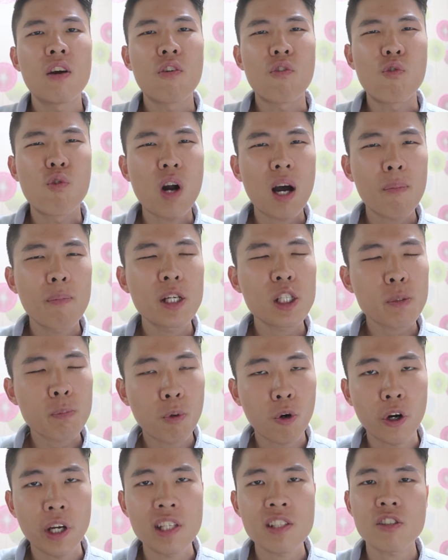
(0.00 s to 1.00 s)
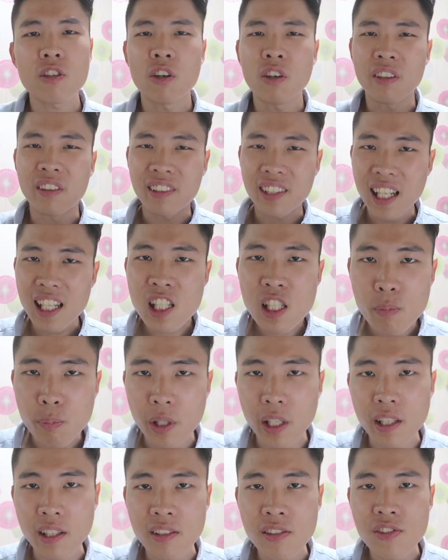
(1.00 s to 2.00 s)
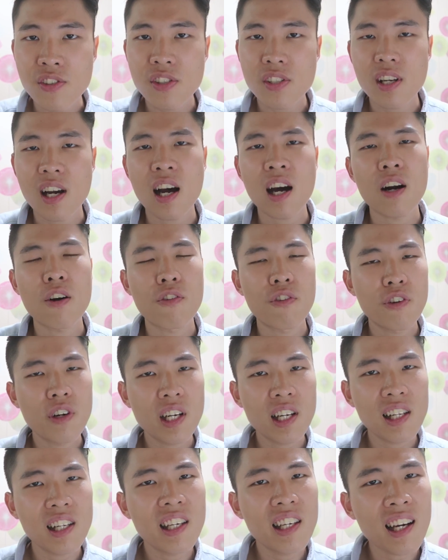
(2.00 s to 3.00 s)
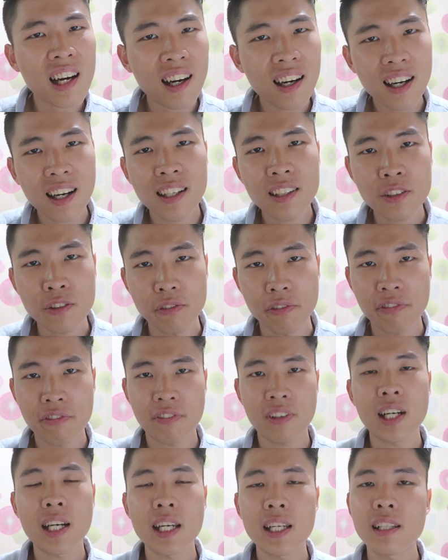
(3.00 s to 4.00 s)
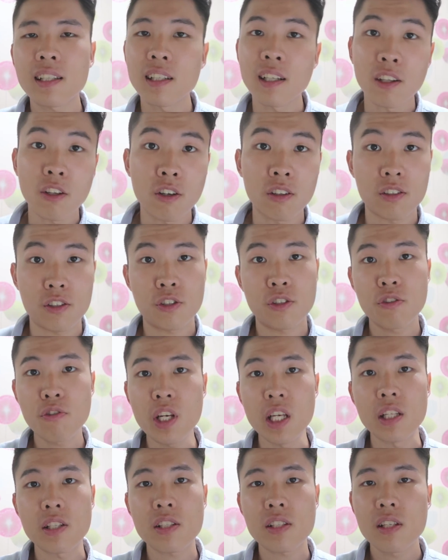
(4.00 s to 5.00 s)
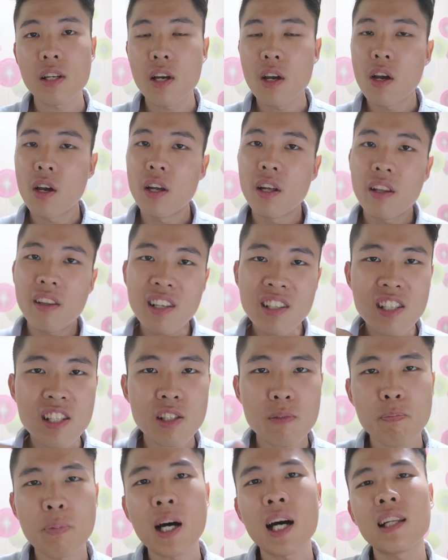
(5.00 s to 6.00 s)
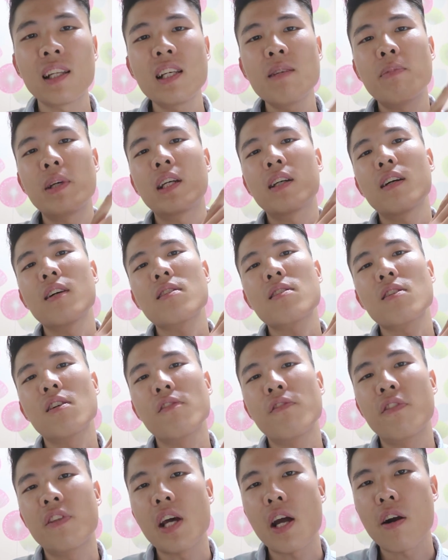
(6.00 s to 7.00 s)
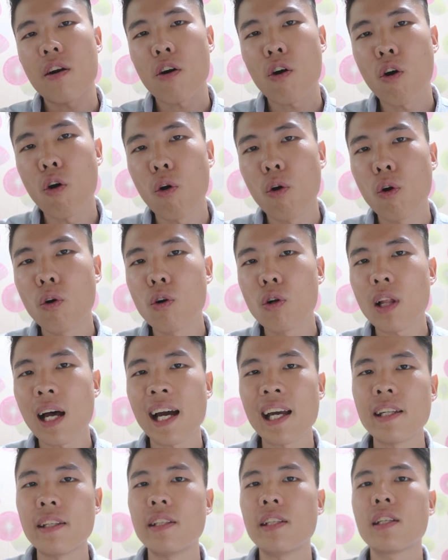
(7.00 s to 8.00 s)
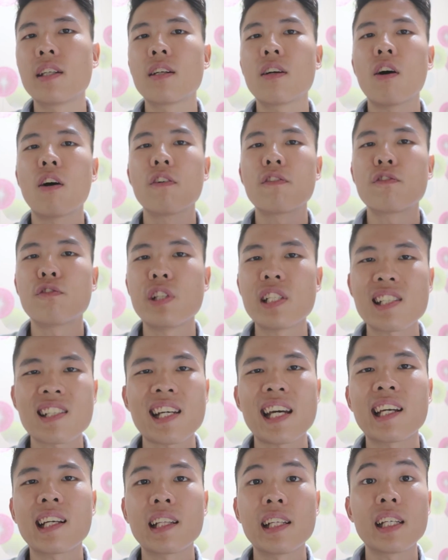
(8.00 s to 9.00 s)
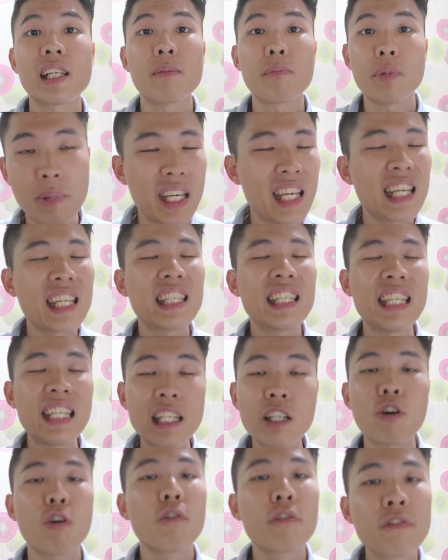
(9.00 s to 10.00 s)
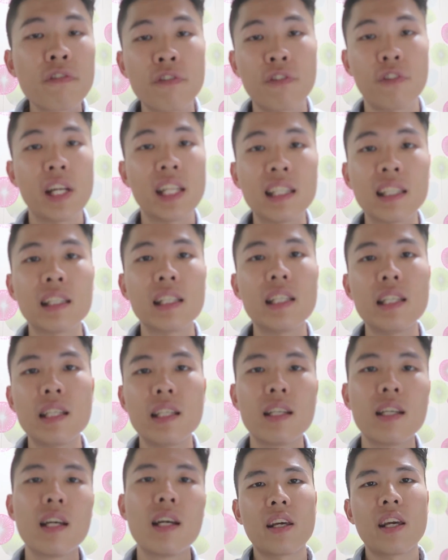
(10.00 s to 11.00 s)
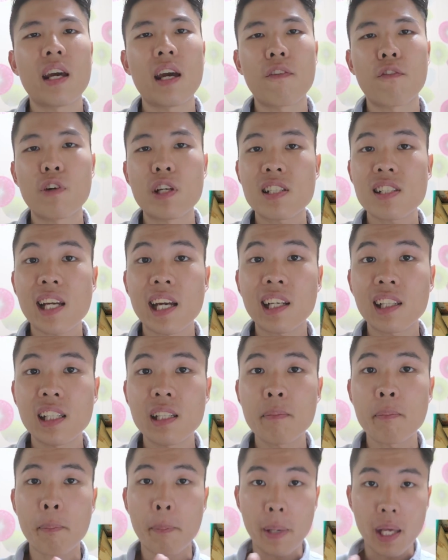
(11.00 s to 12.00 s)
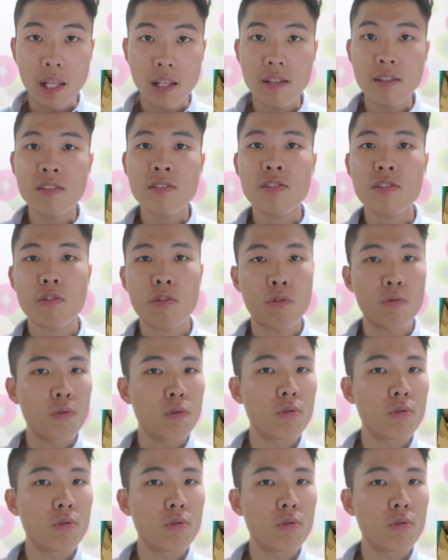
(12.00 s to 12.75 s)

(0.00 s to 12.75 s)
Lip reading: rubbish points or dustbins are really hard to find along the streets. This is partly because of their whole idea of recycling and being eco-friendly. They have recycling bins